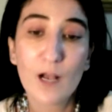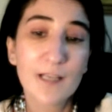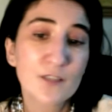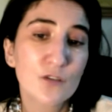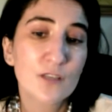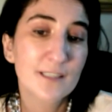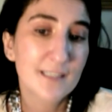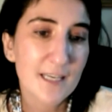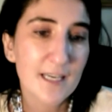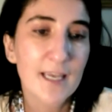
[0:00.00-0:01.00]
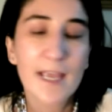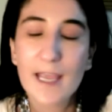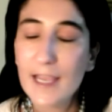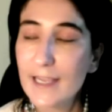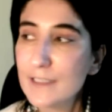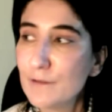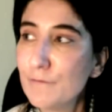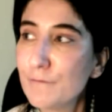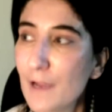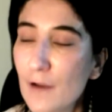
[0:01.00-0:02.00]
as you see, is a
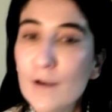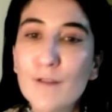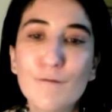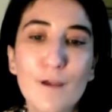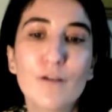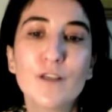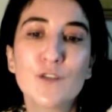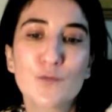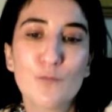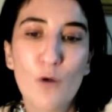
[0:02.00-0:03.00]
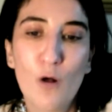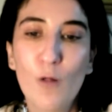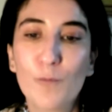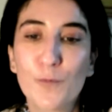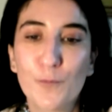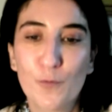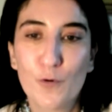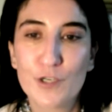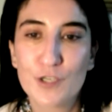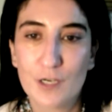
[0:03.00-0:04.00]
very, very small
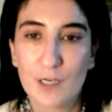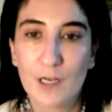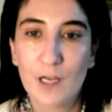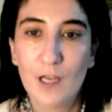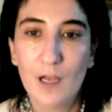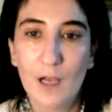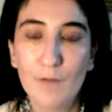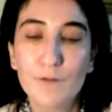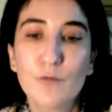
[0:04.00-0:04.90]
proportion of the